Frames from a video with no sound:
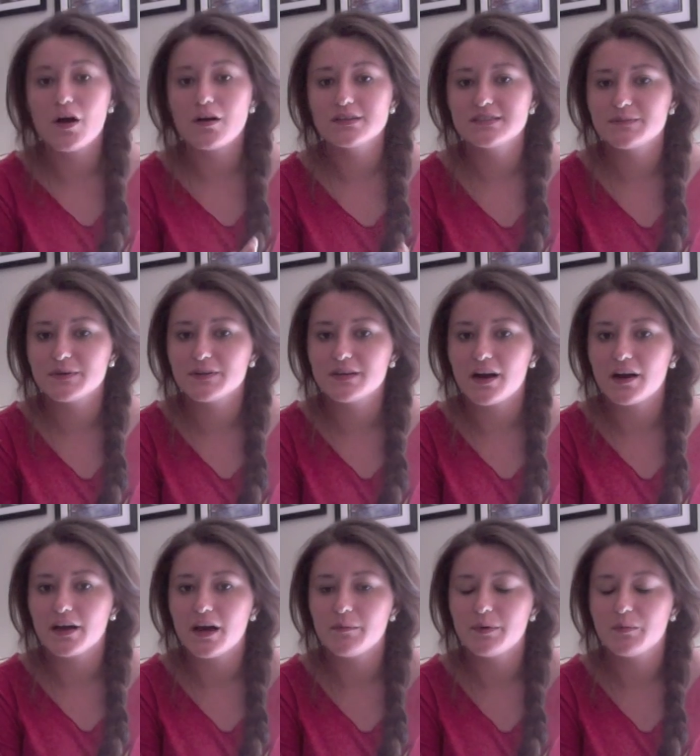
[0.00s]
All summer
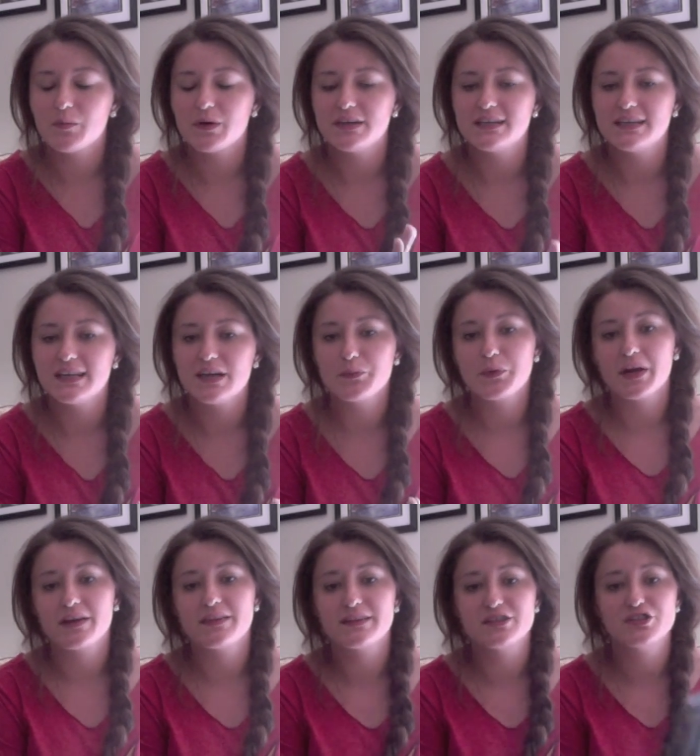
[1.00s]
long, I've been wanting to get Wreck
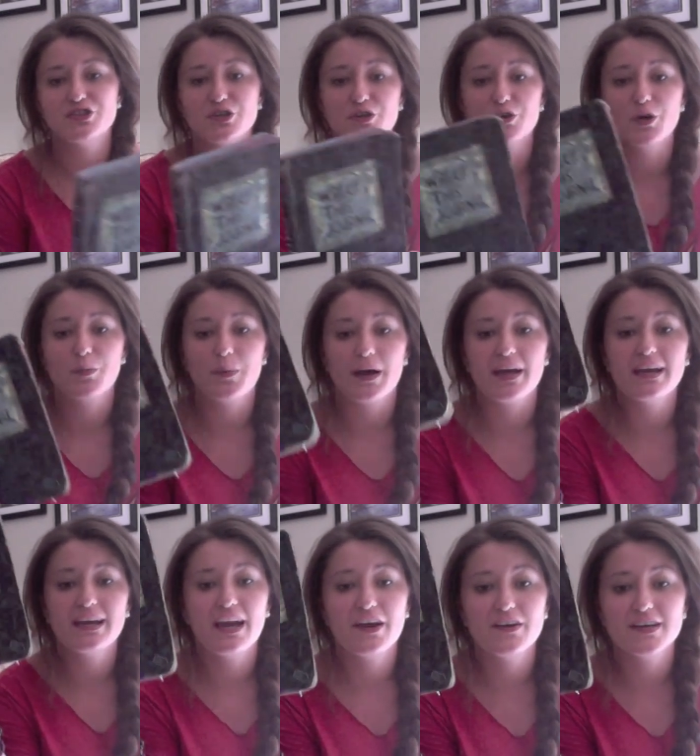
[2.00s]
This Journal by
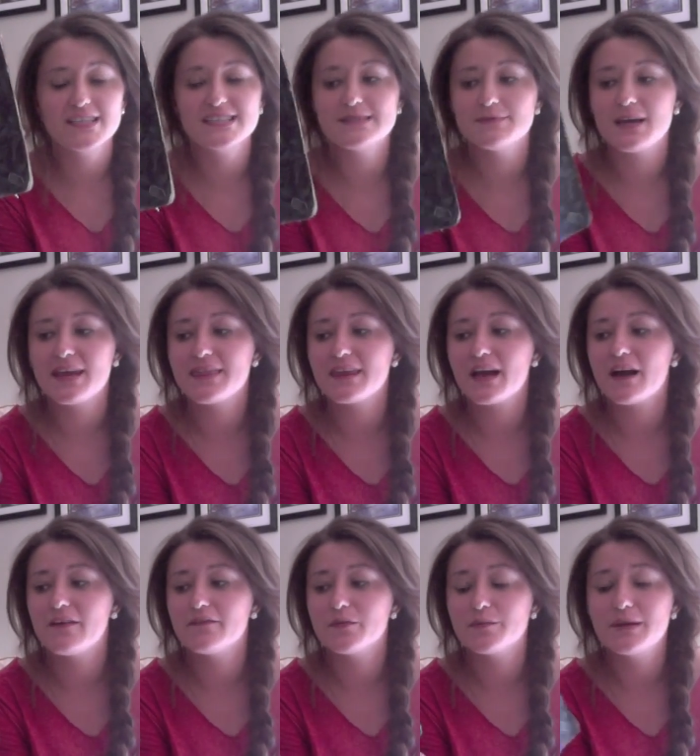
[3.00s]
Keri Smith.
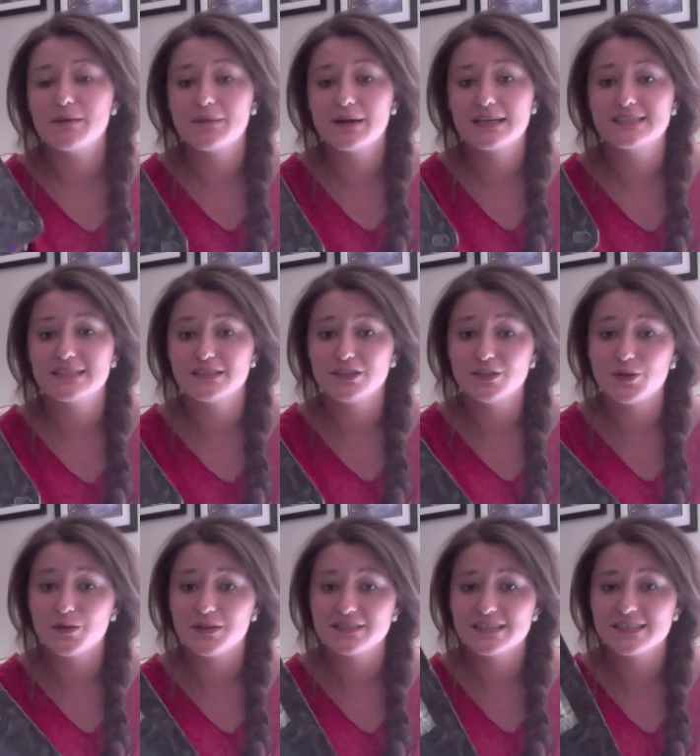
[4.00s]
Um, for me, my son to do,
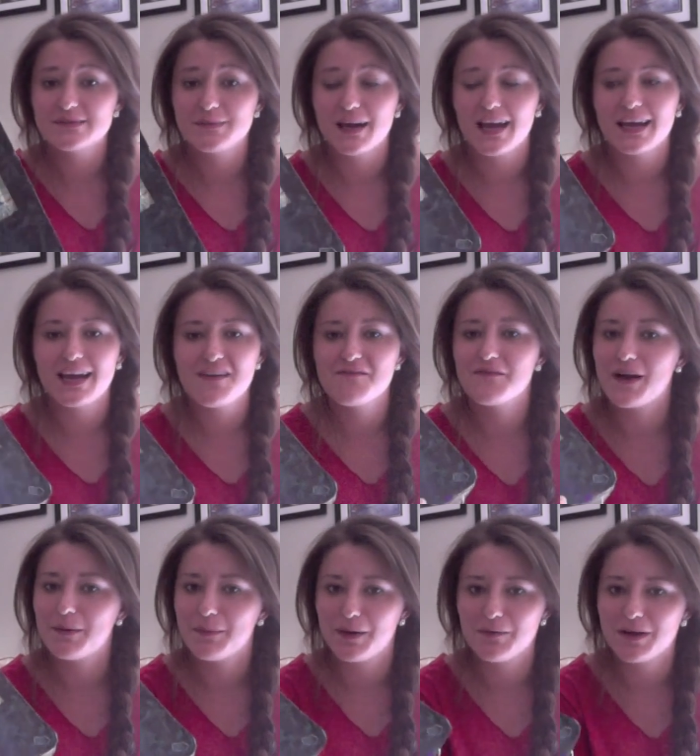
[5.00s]
this is my, I can't
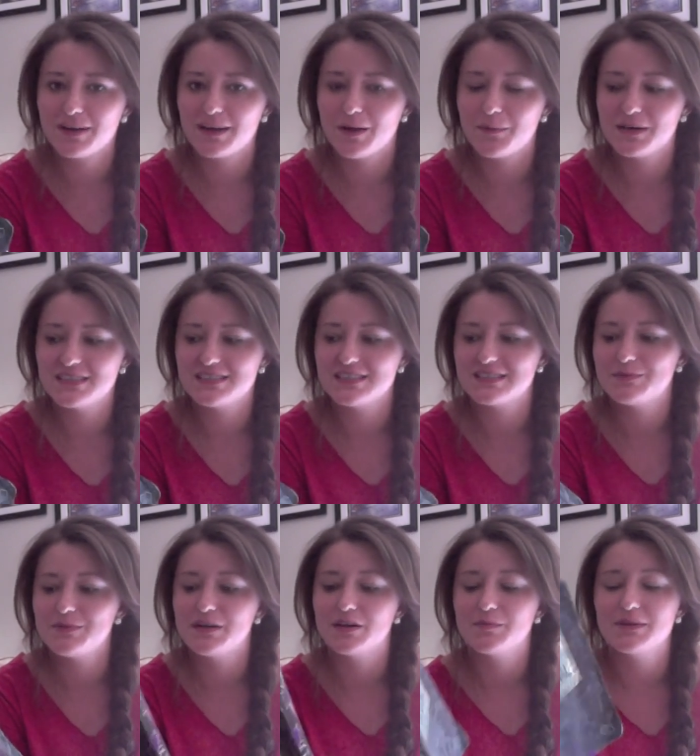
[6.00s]
find mine right now, mine's
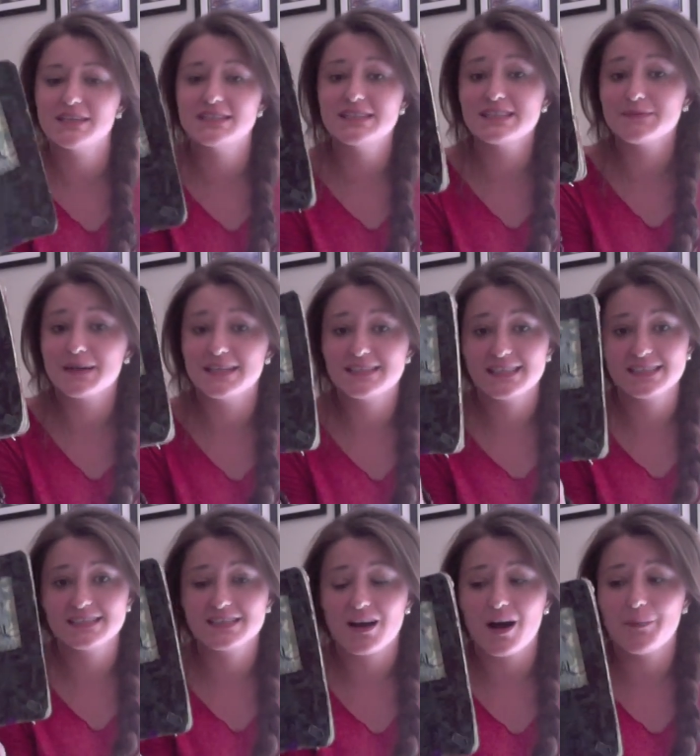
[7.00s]
disappeared, but this is my
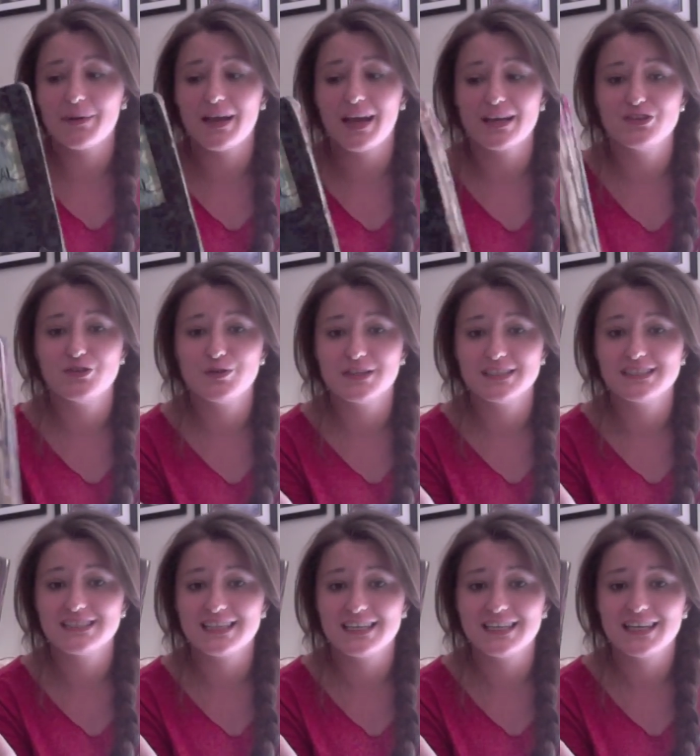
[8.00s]
son's copy. As you can
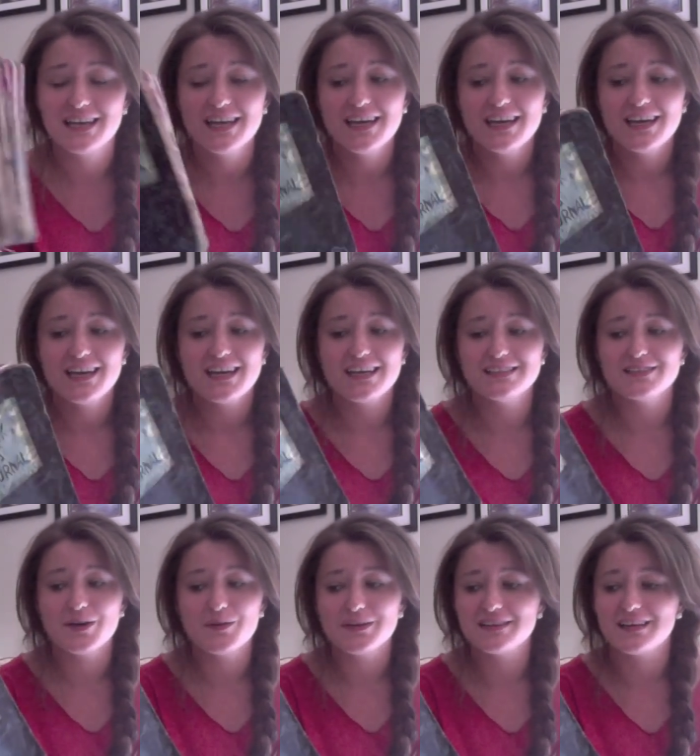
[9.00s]
see, he's
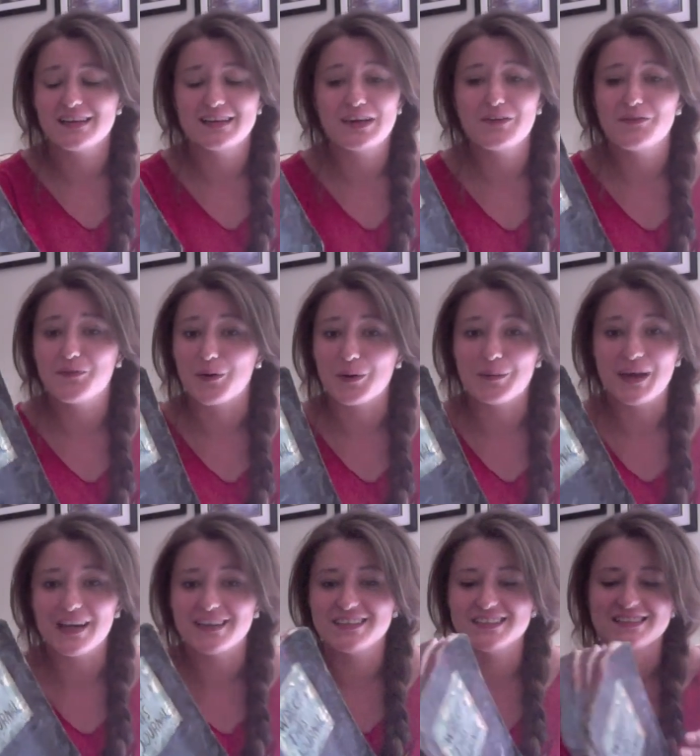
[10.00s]
only done like four
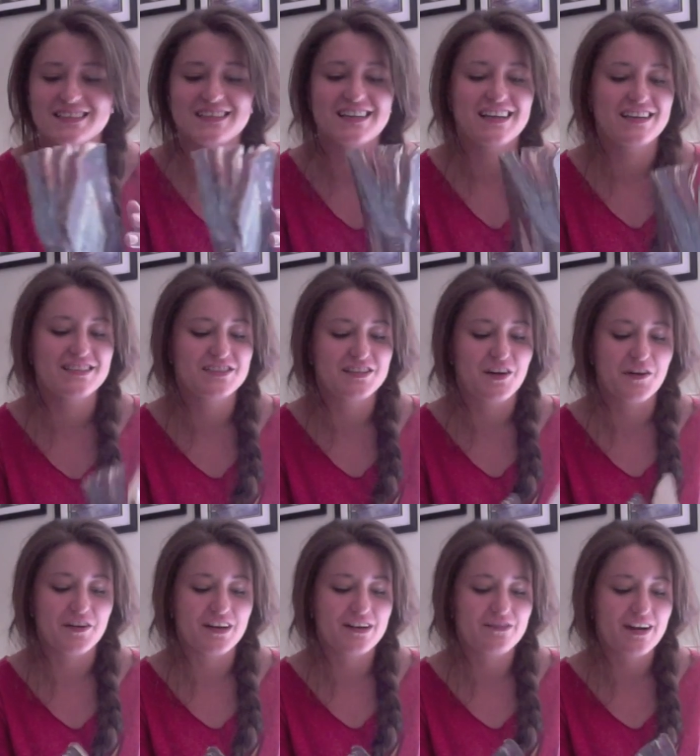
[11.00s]
pages and it is
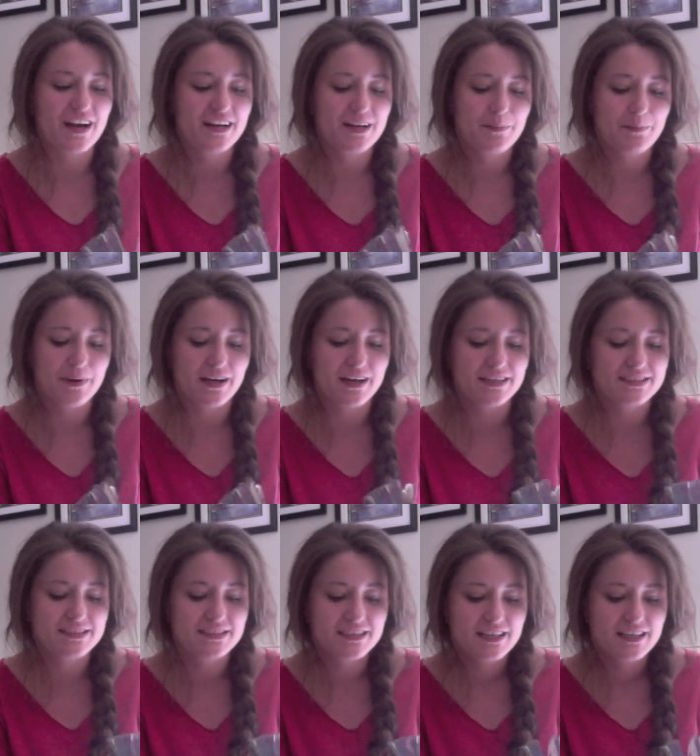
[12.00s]
already wrecked, but